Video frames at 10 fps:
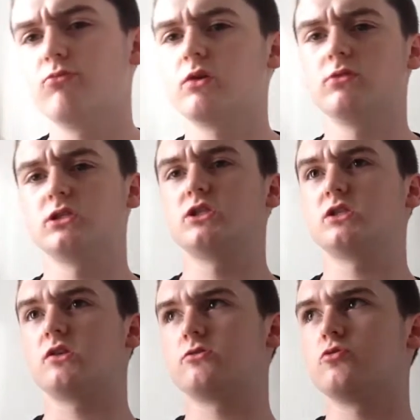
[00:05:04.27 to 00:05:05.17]
what it was is
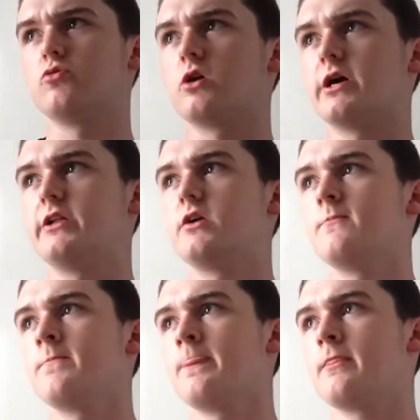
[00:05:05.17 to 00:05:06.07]
just a tour guide
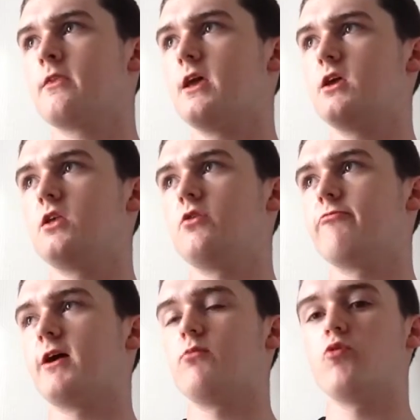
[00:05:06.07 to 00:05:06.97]
taking you
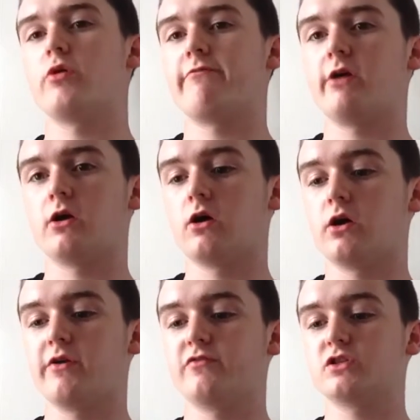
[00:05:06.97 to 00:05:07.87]
around, walking around
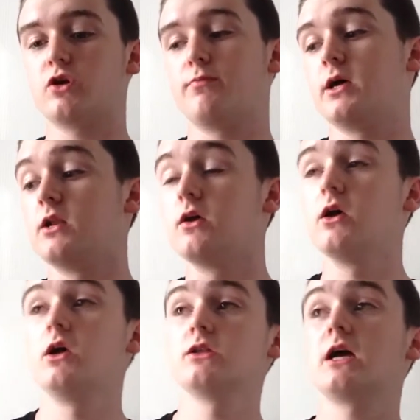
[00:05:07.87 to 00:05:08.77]
Cardiff, stopping,
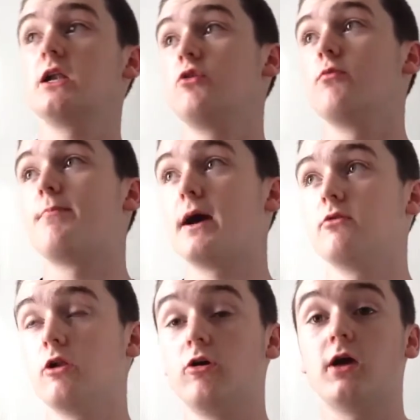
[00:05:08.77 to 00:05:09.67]
telling you about
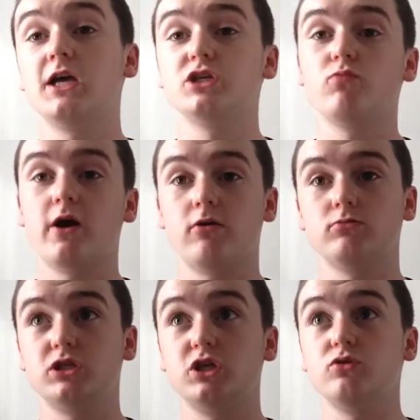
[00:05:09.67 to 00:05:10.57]
the location where it
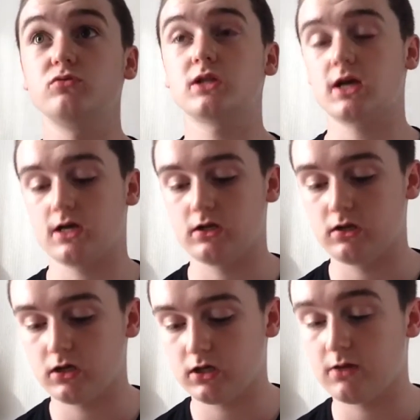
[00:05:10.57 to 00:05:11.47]
was used, and
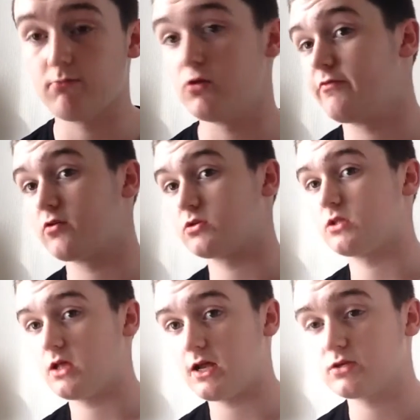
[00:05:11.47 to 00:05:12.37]
then moving on to
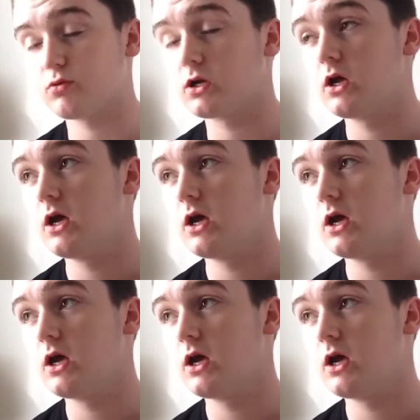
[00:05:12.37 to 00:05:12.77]
the next one.